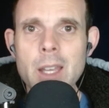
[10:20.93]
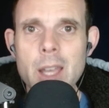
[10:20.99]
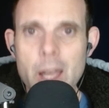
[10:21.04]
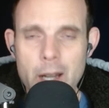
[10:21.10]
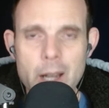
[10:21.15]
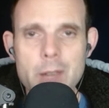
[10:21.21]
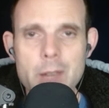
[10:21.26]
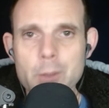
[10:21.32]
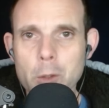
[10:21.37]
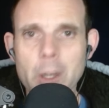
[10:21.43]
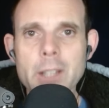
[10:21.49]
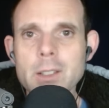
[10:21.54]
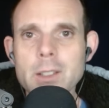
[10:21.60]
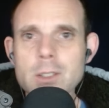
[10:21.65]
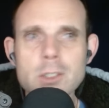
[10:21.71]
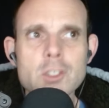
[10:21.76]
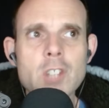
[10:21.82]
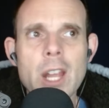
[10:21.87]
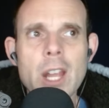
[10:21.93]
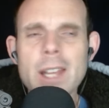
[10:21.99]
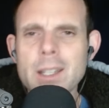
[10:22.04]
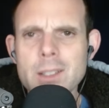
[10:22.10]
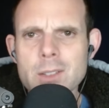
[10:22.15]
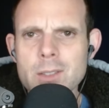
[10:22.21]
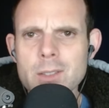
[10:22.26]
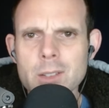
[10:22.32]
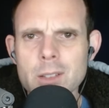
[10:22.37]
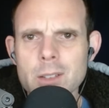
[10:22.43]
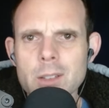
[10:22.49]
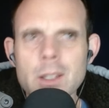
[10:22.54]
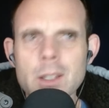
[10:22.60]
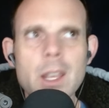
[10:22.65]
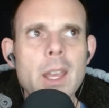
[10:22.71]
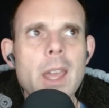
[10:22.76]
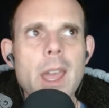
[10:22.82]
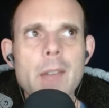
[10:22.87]
and I have great giant concerns,
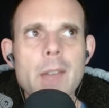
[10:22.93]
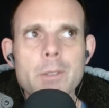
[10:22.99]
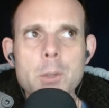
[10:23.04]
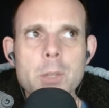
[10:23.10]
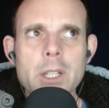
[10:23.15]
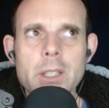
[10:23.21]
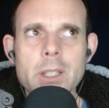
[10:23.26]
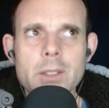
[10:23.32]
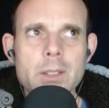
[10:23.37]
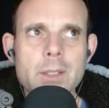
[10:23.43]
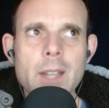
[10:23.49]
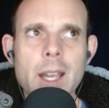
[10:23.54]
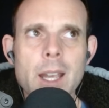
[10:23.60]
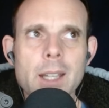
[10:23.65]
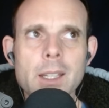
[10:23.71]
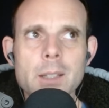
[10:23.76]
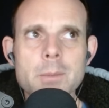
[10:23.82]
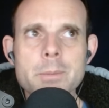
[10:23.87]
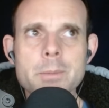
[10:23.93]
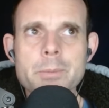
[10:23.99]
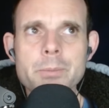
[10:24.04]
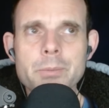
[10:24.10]
everybody is attacking